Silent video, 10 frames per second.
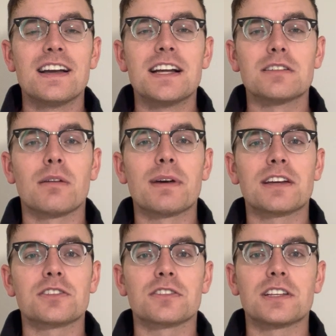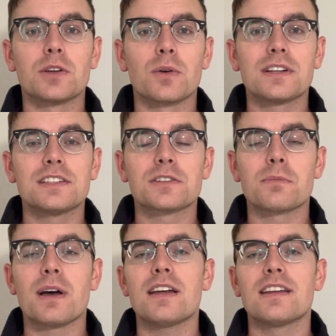It's about making sure that your needs are
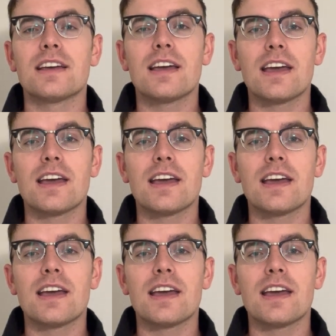met